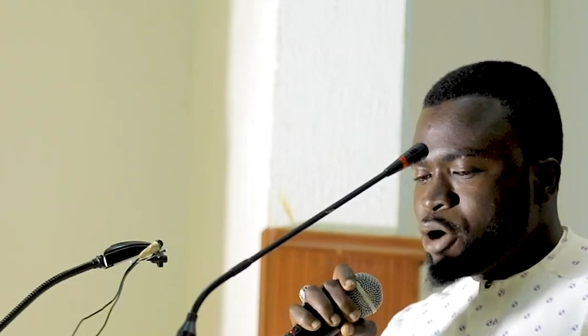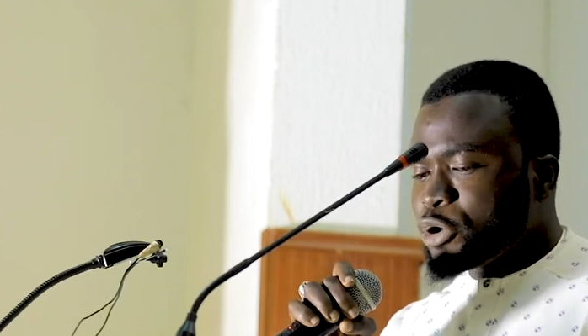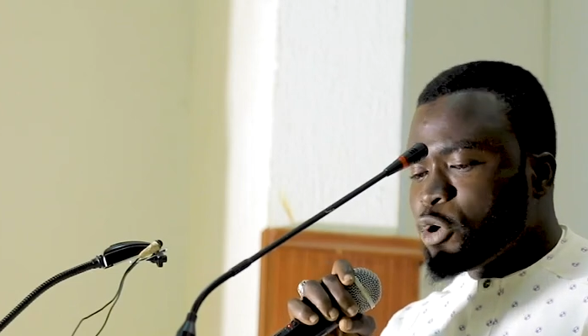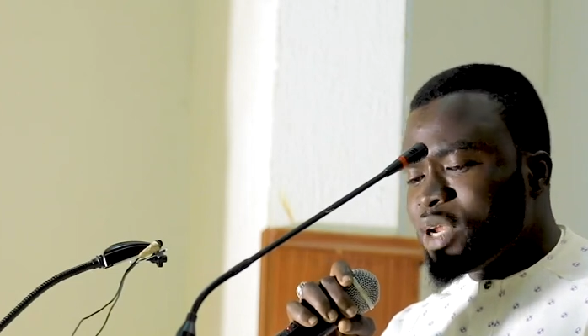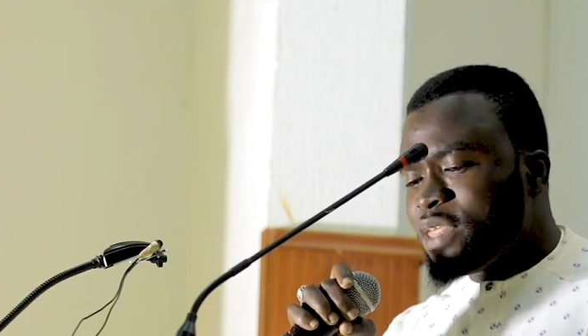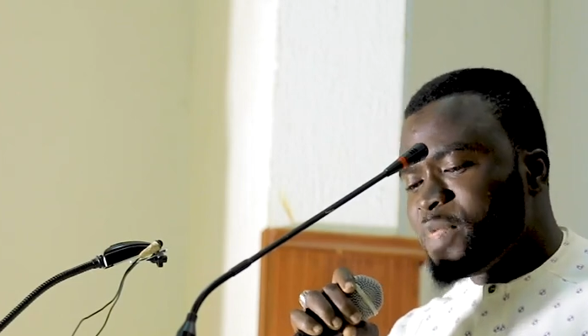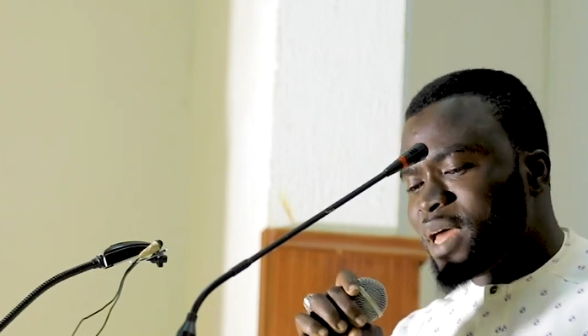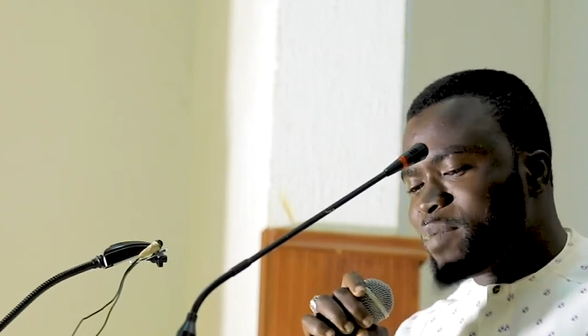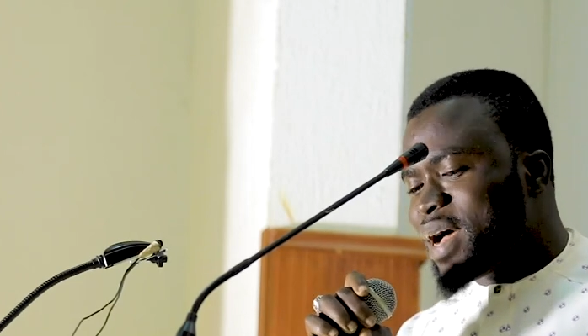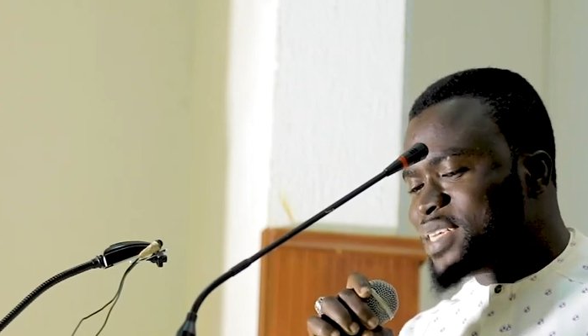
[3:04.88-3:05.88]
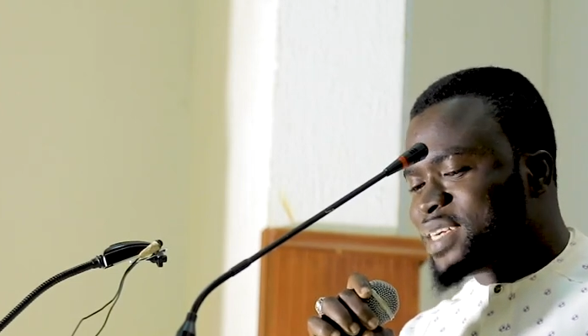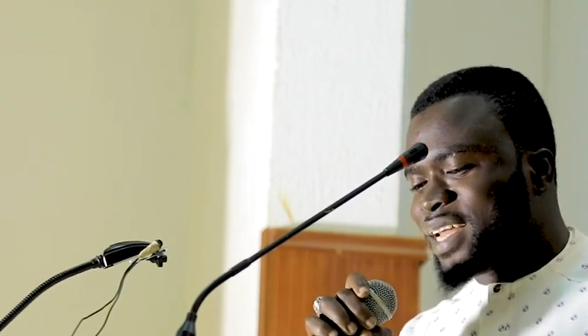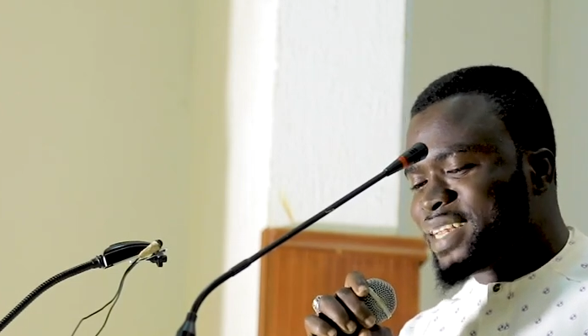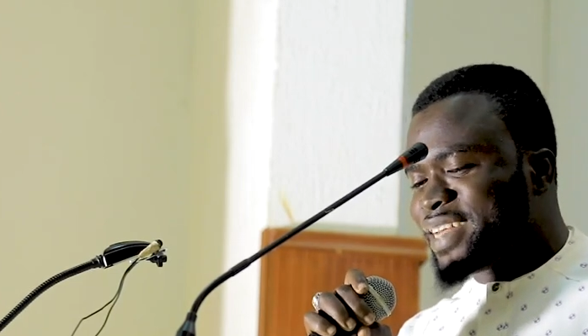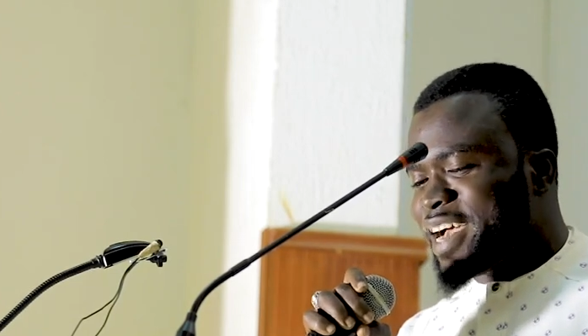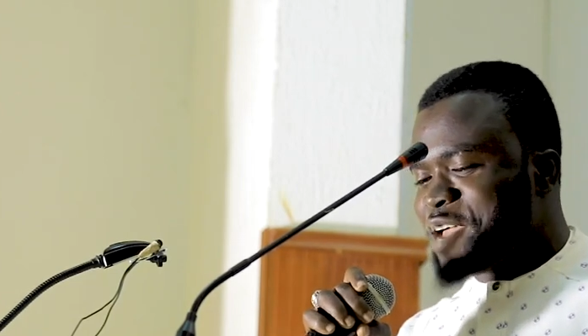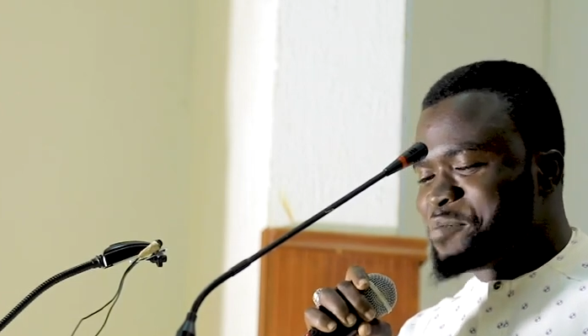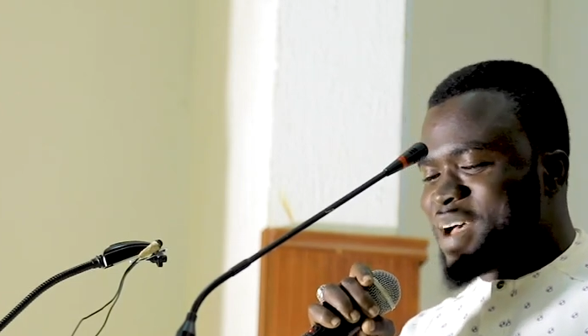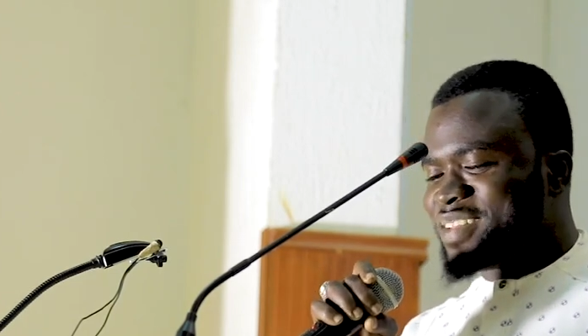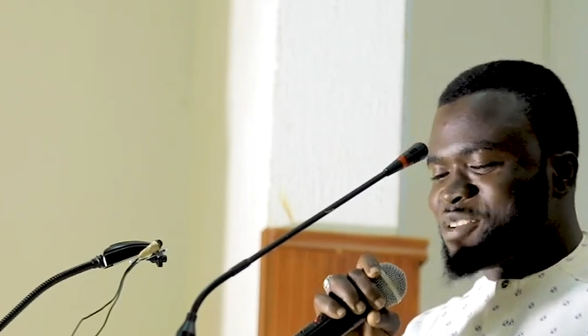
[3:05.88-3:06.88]
Recalling that magical
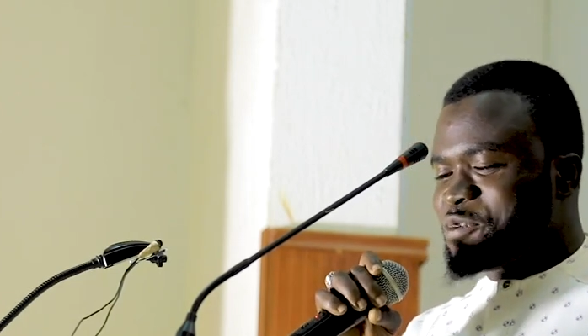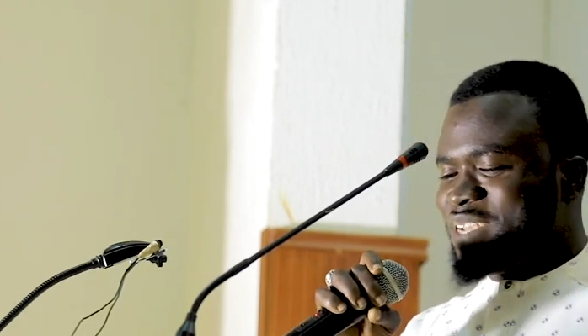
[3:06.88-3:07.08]
time as the